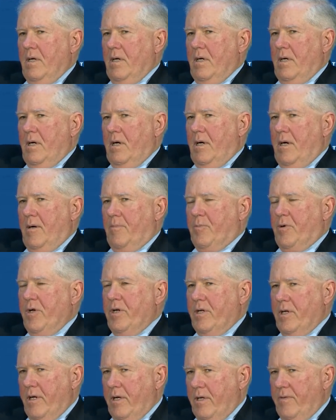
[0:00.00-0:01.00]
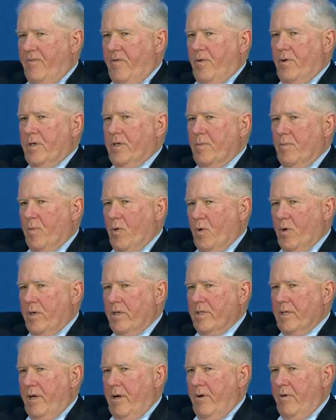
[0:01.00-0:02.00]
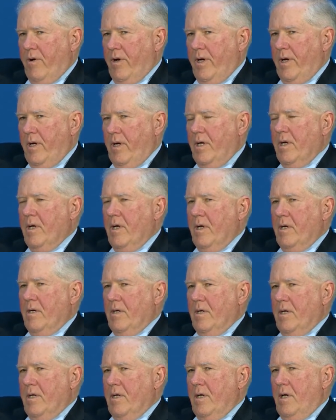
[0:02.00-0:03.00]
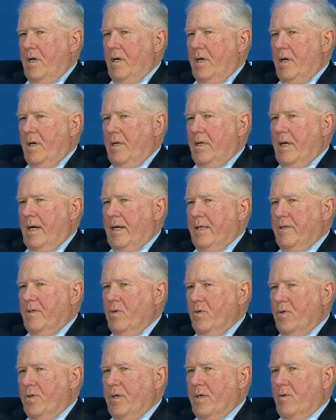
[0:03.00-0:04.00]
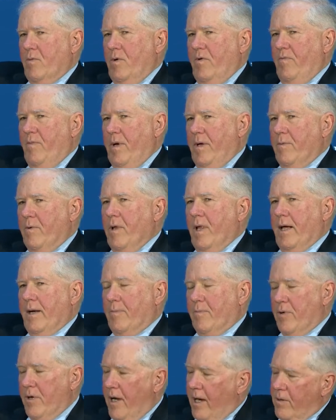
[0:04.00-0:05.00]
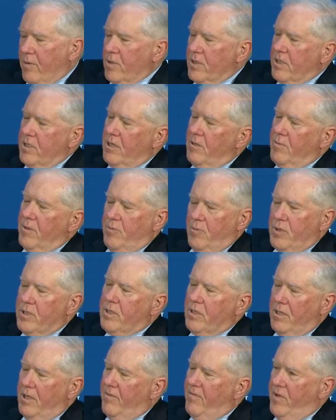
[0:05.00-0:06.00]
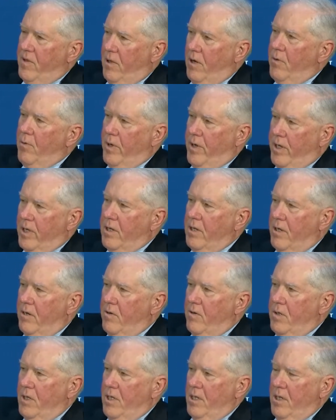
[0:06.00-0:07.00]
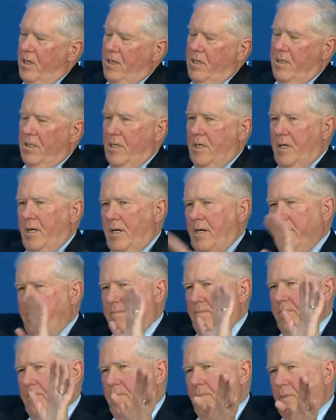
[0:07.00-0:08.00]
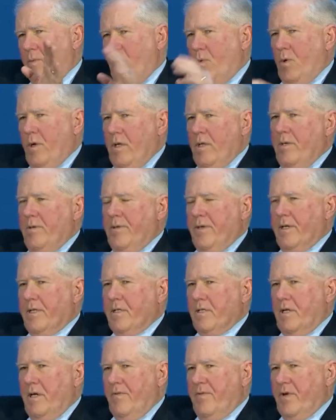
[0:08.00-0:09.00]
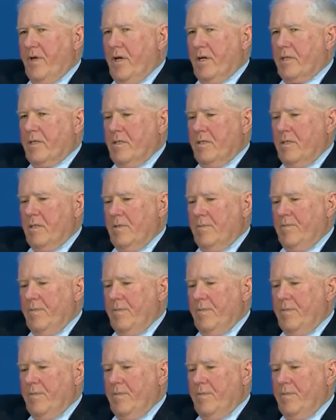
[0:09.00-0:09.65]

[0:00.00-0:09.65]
appreciated for its importance area. And I do think we've made a lot of progress there, but we still have a long way to go. One of the things that I've talked to